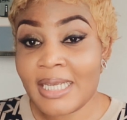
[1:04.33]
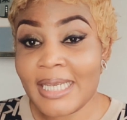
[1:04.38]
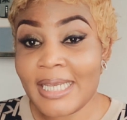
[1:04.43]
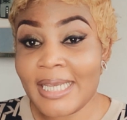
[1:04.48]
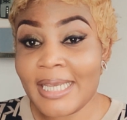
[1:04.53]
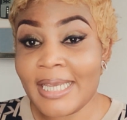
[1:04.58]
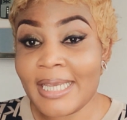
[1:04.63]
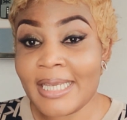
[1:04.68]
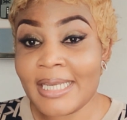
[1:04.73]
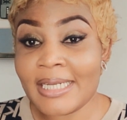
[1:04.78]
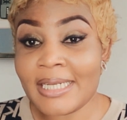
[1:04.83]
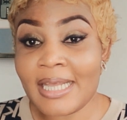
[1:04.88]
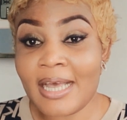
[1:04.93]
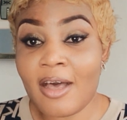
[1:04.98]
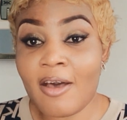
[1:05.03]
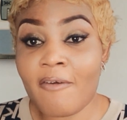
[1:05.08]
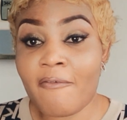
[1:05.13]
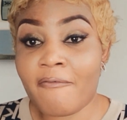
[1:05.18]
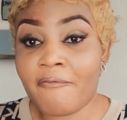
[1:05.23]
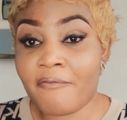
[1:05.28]
in
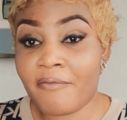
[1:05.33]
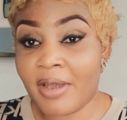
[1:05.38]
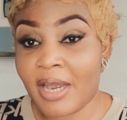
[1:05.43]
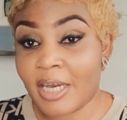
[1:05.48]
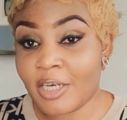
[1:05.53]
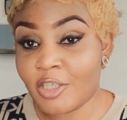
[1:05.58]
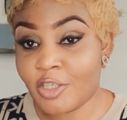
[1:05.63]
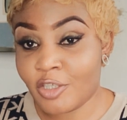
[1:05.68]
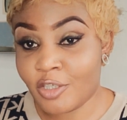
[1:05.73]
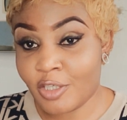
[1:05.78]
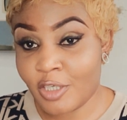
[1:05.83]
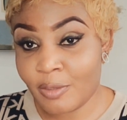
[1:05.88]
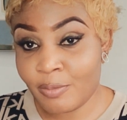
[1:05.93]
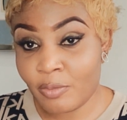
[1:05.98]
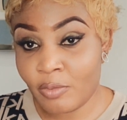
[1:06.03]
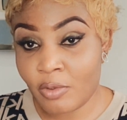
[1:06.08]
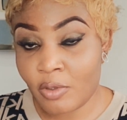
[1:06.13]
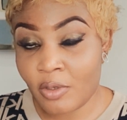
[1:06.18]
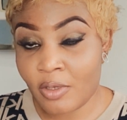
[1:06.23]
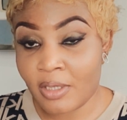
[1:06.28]
a
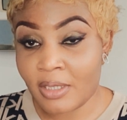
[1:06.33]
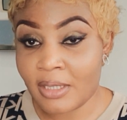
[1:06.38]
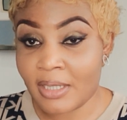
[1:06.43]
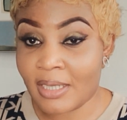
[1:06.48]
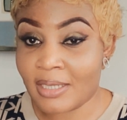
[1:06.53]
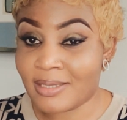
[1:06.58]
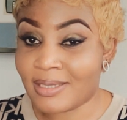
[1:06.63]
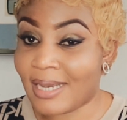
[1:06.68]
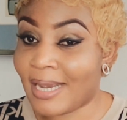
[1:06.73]
fashionable context.